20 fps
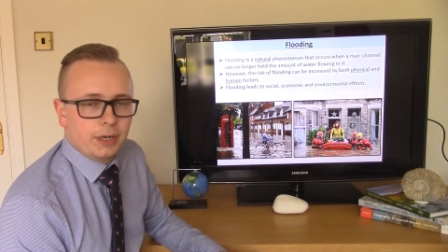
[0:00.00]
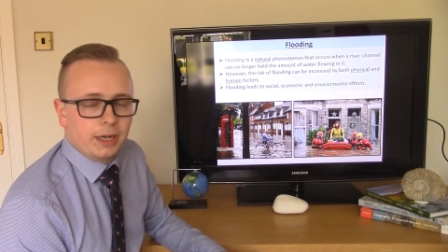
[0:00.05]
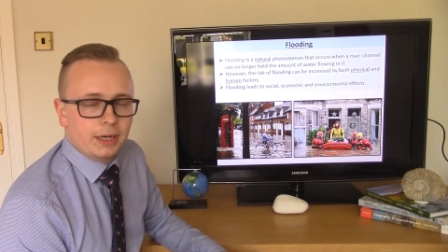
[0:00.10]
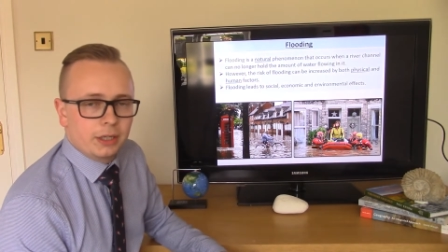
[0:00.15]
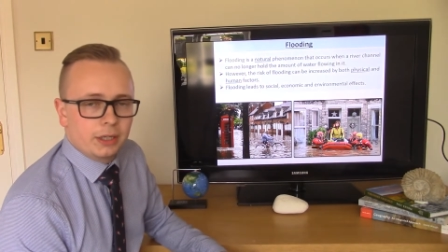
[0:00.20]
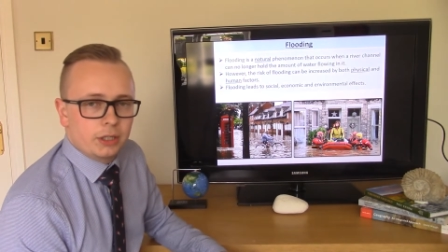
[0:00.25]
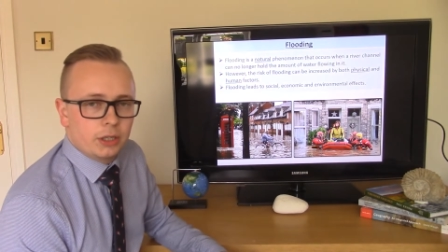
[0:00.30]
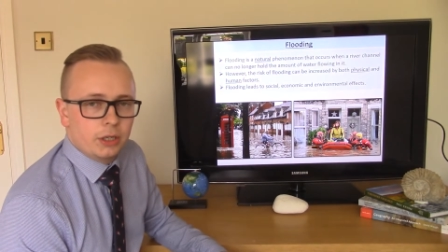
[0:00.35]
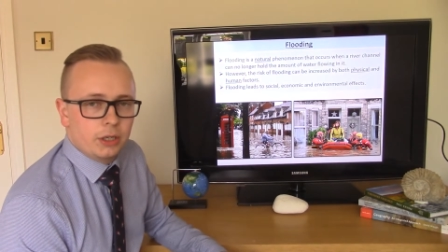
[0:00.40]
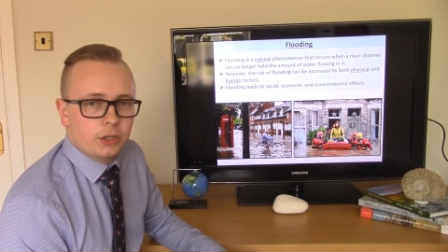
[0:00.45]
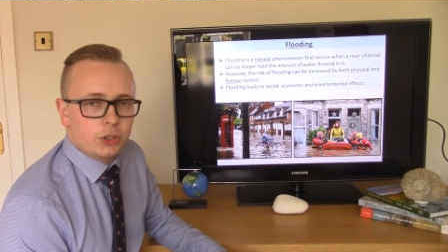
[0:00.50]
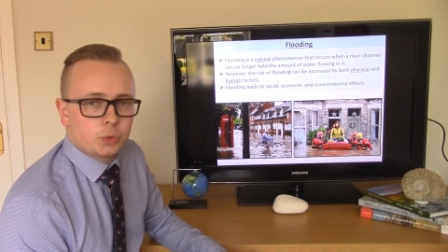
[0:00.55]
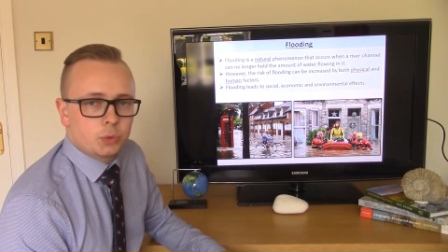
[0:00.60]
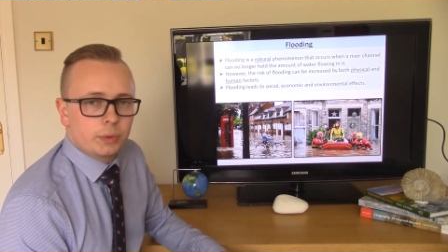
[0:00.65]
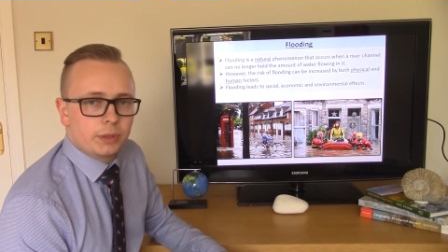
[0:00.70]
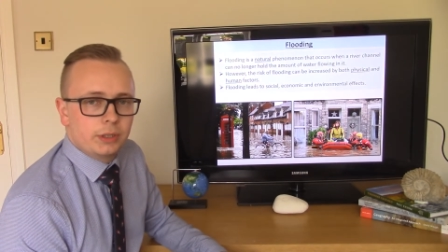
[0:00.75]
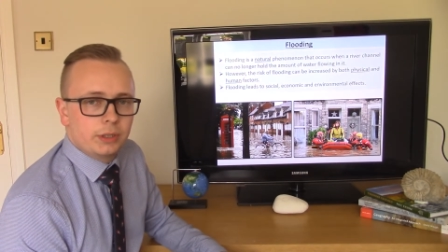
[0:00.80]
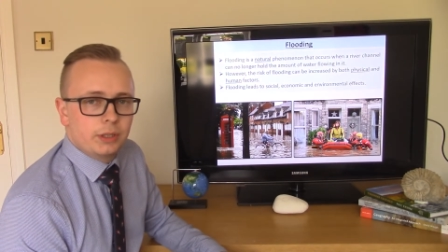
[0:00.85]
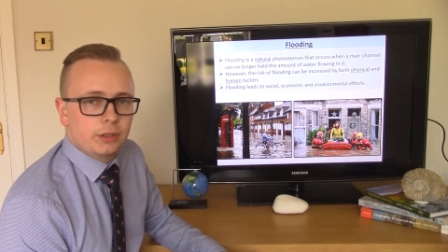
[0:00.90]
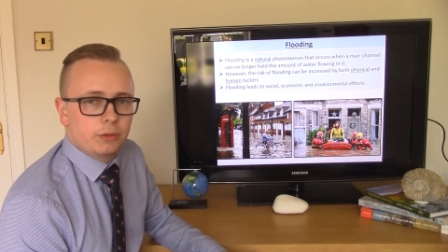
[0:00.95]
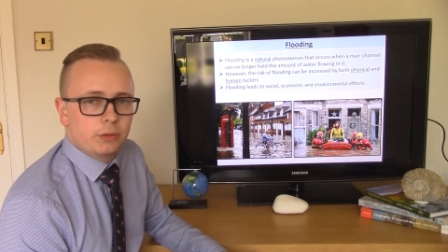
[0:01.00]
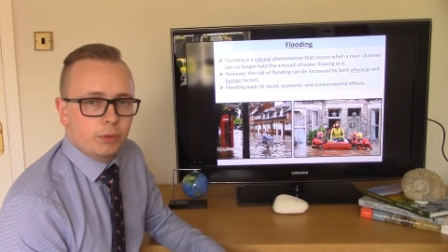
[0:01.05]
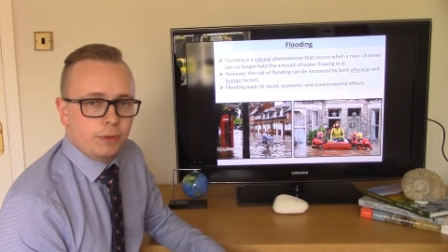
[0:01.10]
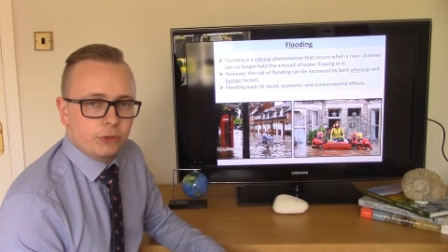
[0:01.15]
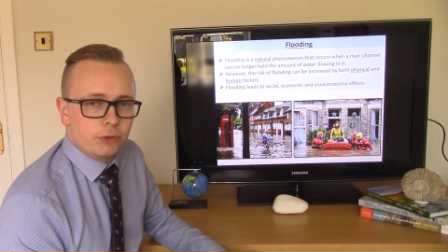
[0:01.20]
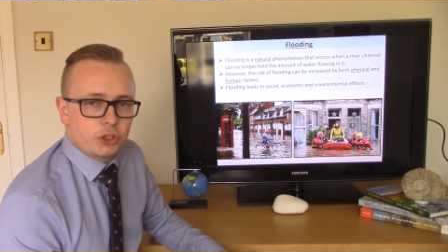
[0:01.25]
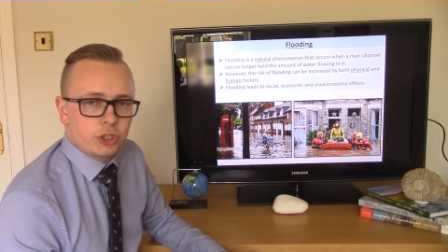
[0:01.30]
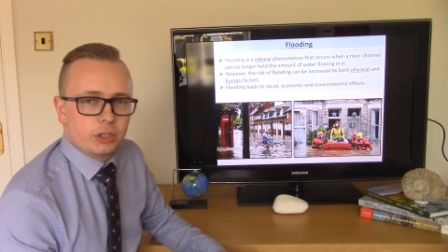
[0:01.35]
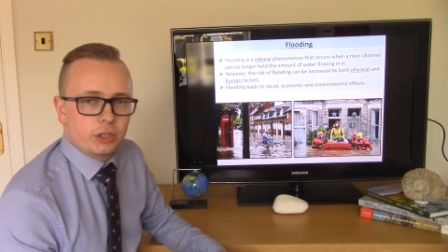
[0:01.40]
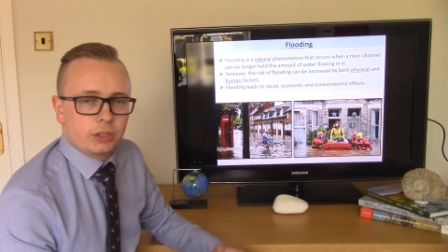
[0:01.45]
occurs when the river
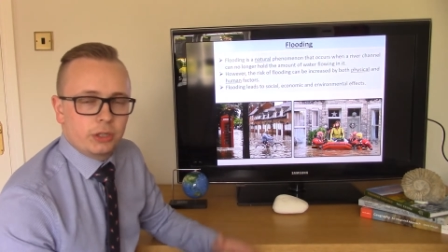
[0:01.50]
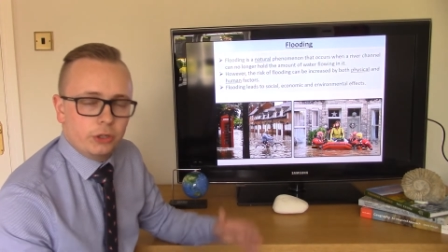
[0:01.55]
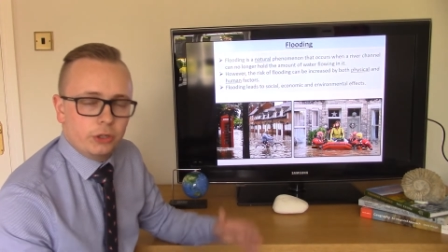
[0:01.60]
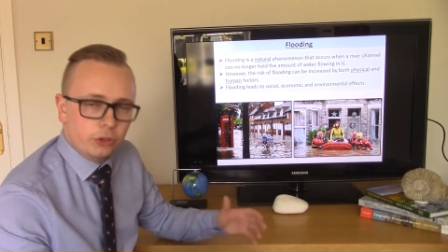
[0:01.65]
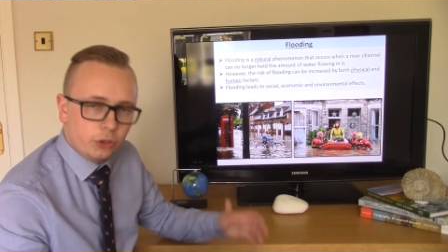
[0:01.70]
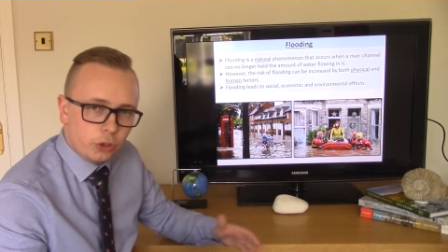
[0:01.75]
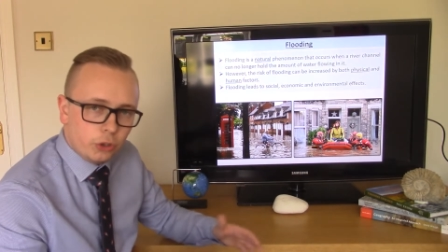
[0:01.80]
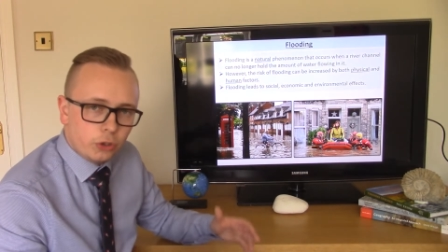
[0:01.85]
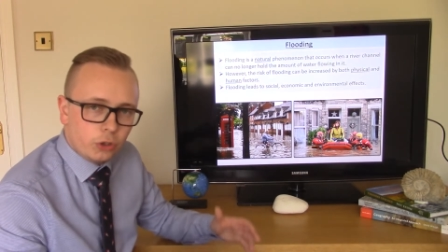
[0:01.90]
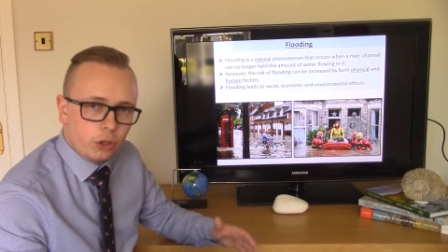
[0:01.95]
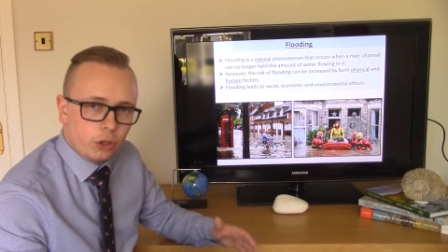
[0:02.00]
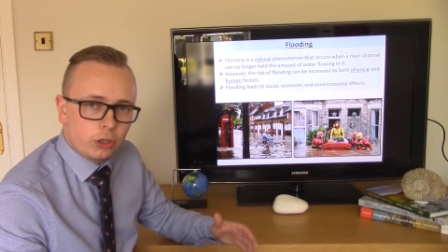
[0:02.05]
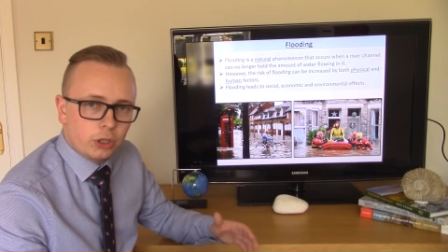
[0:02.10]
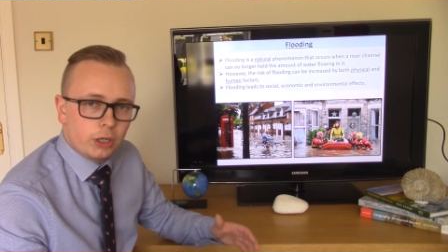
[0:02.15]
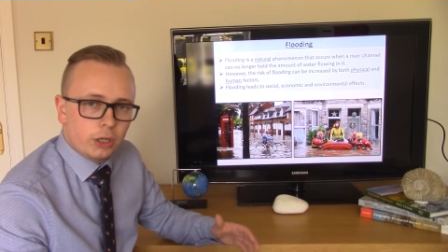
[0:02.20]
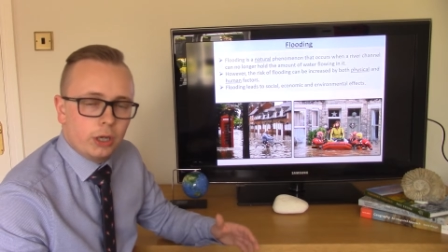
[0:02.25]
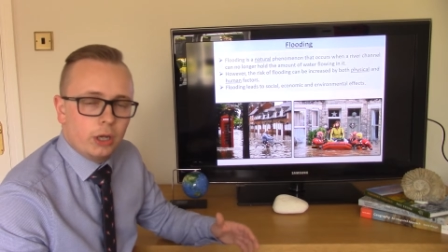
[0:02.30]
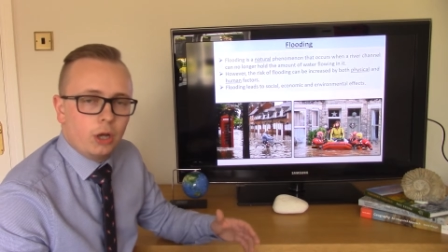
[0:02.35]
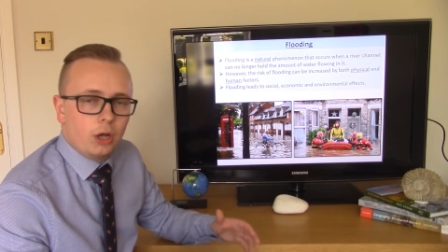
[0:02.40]
channel can no longer